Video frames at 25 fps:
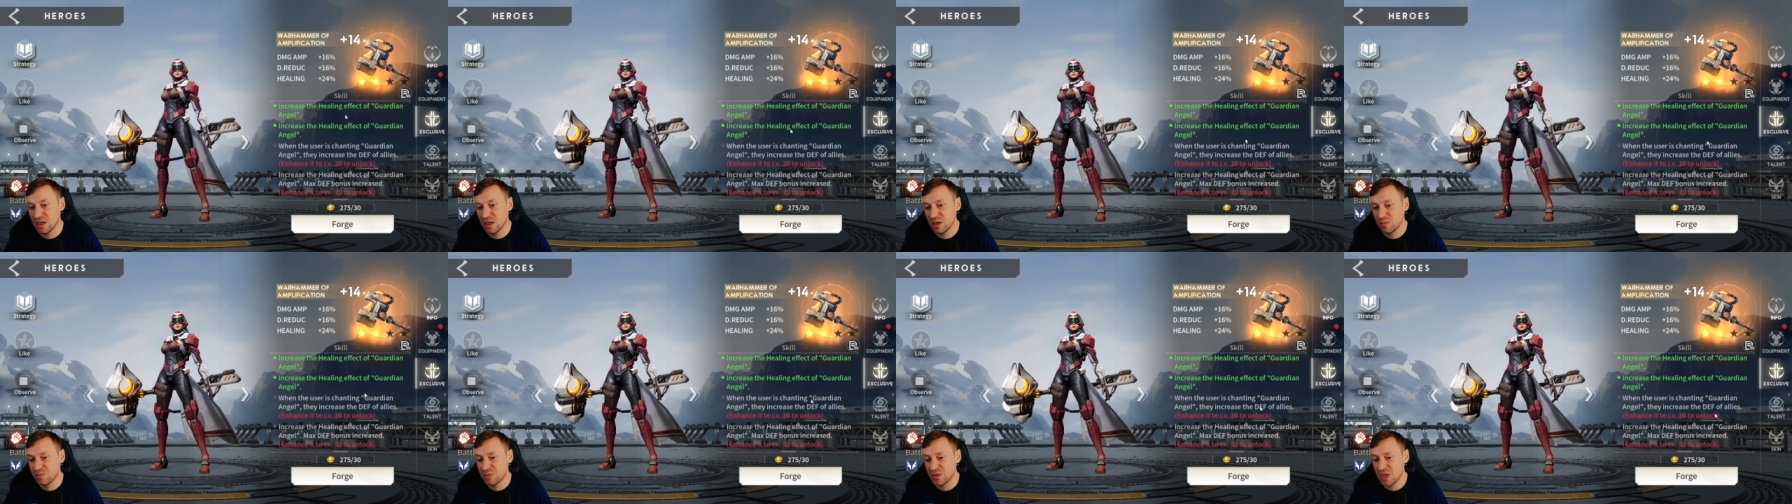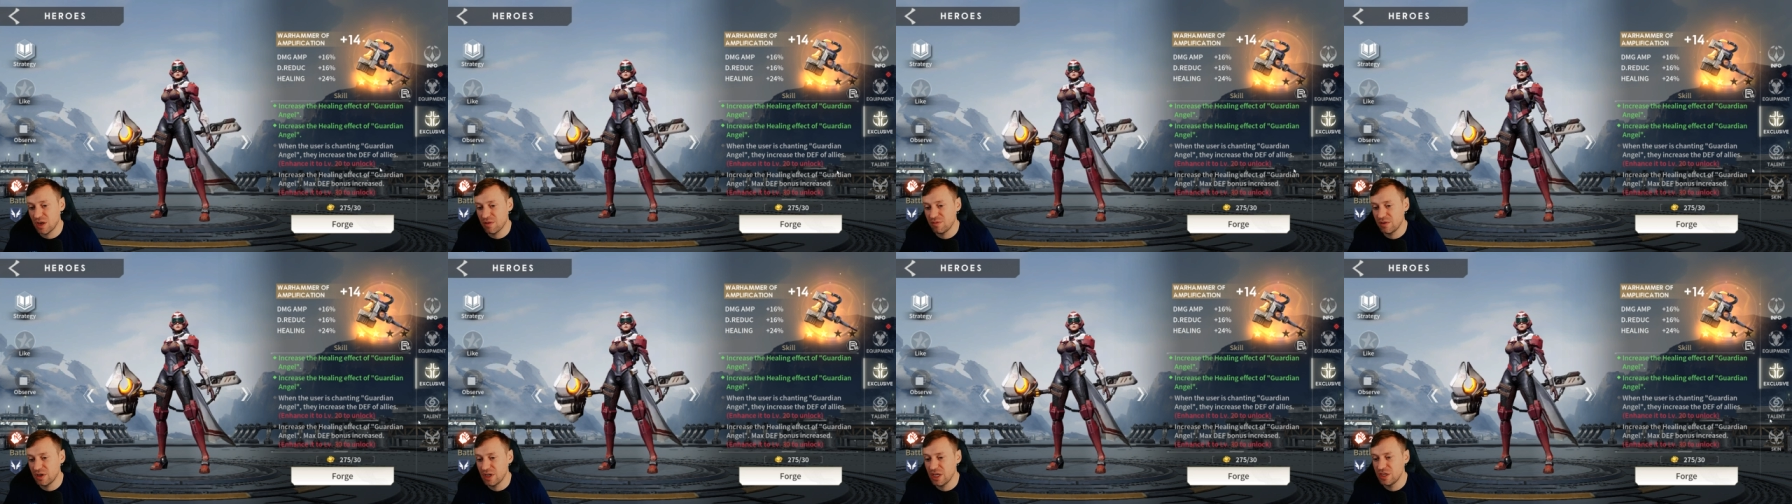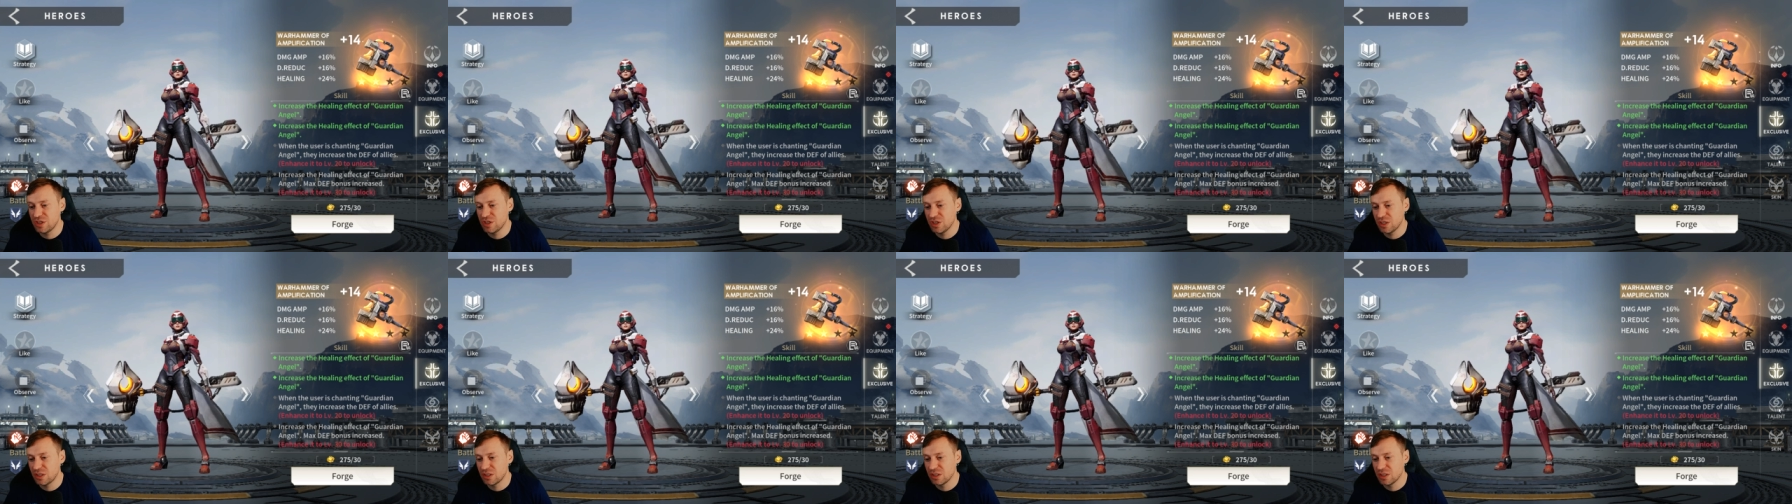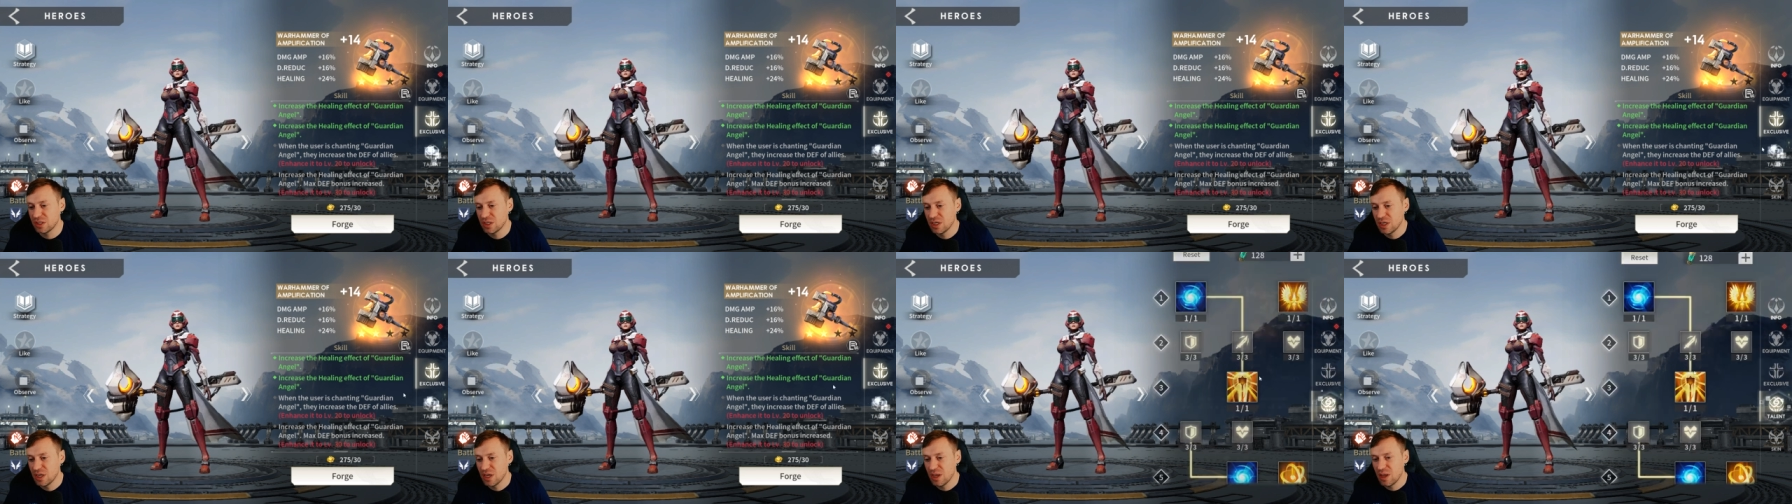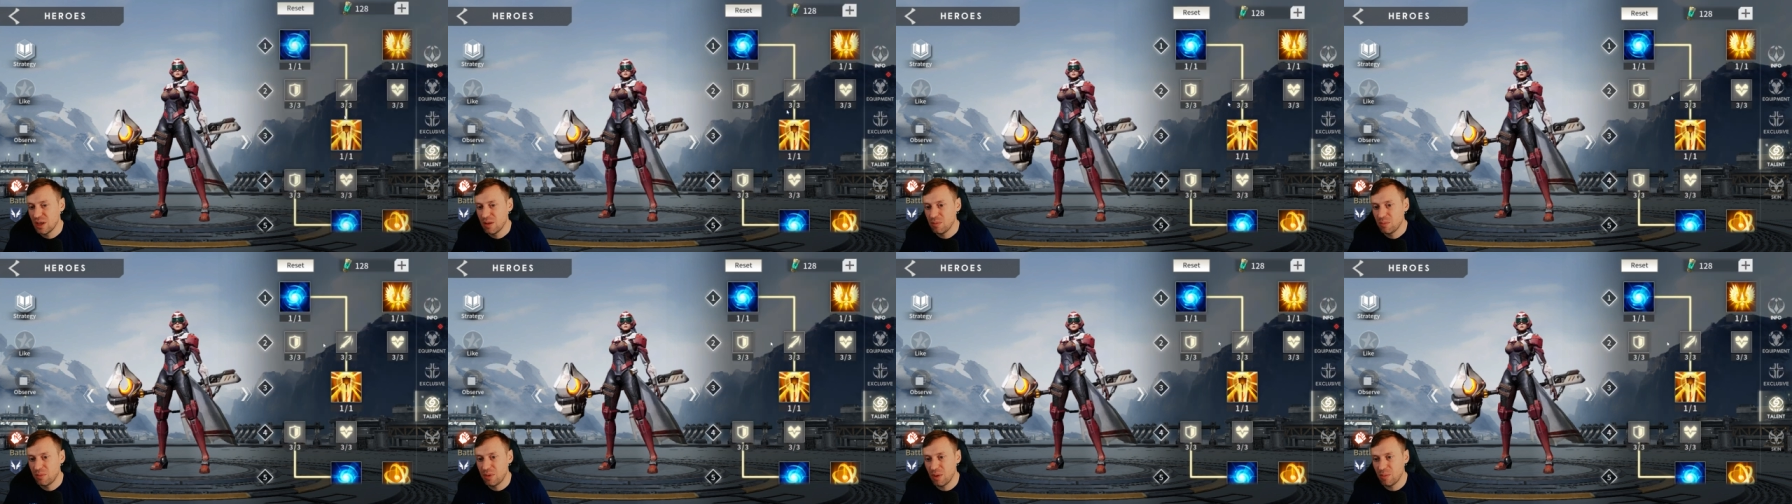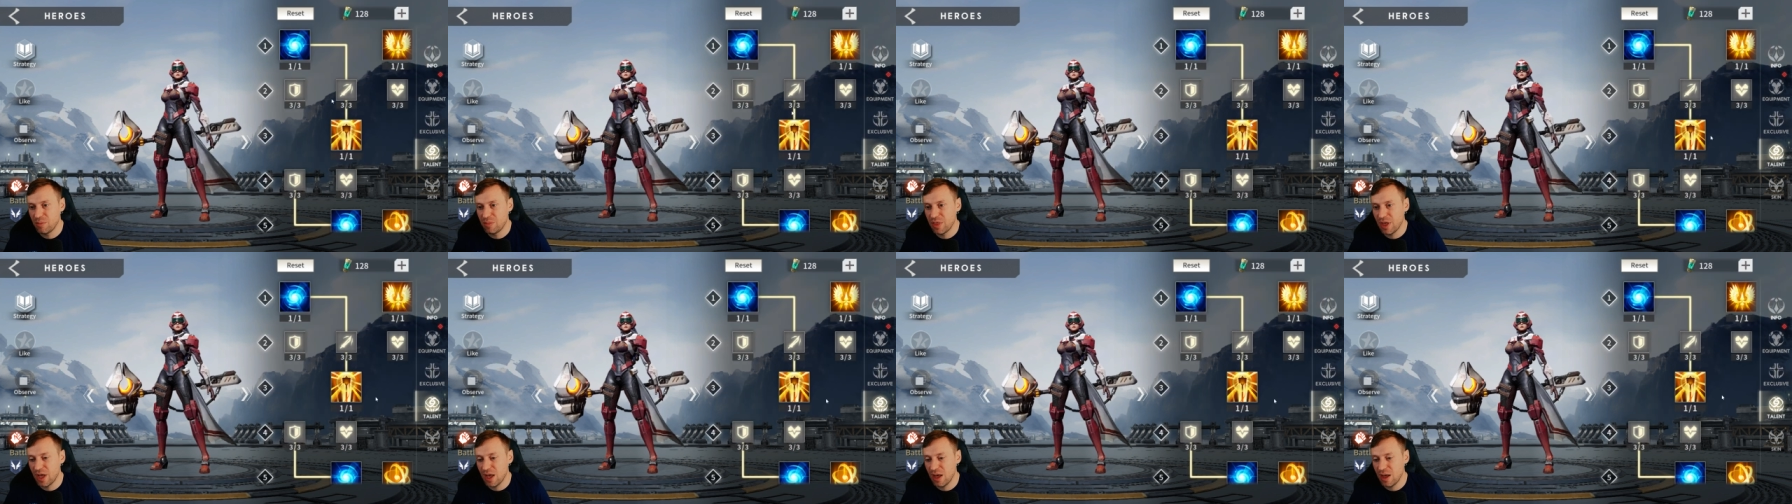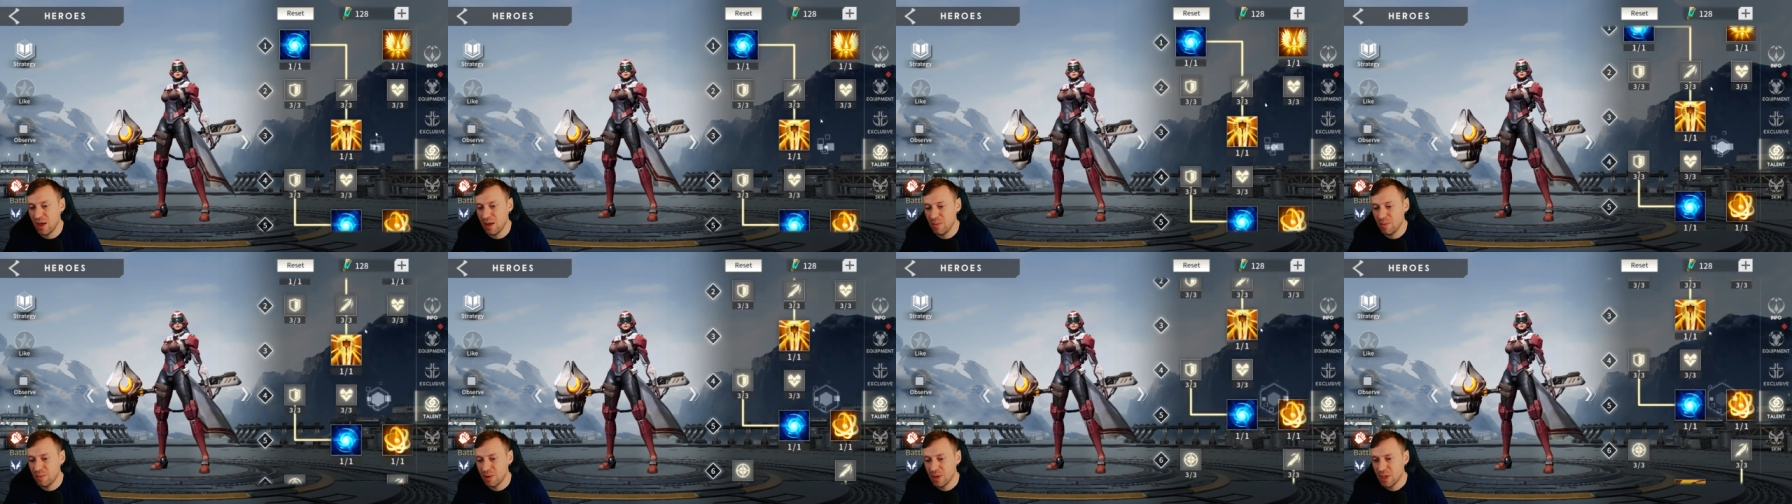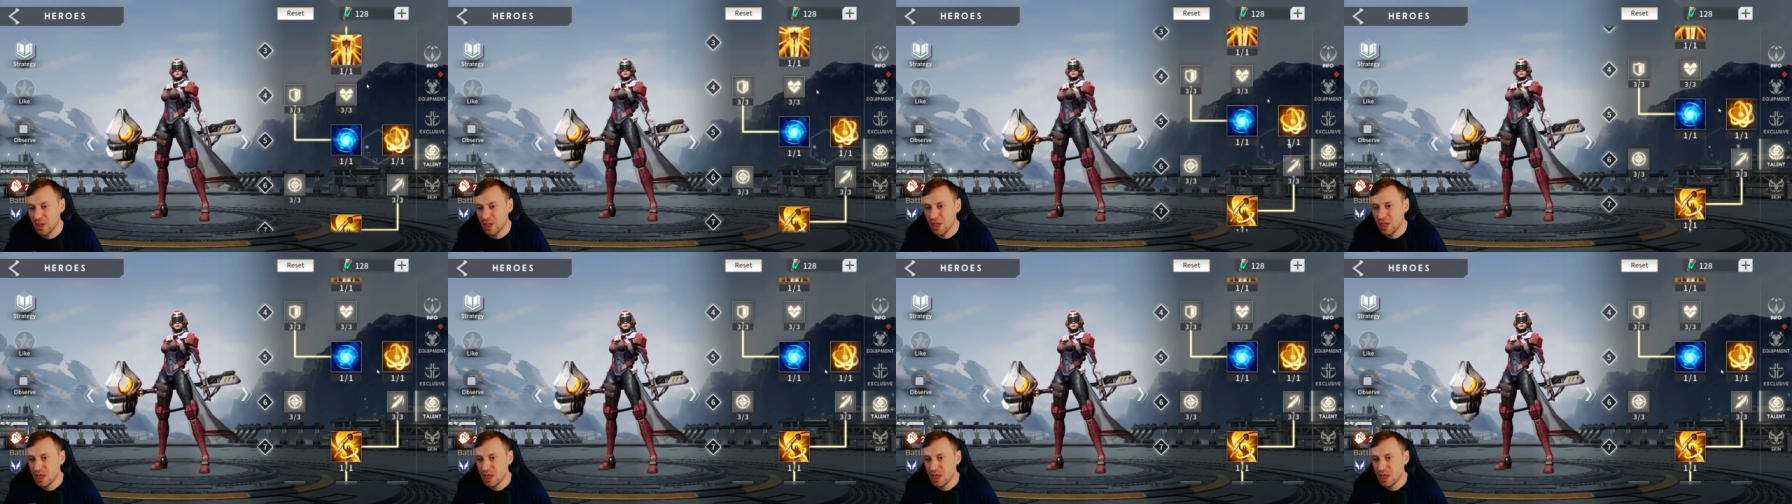I definitely should bump that up,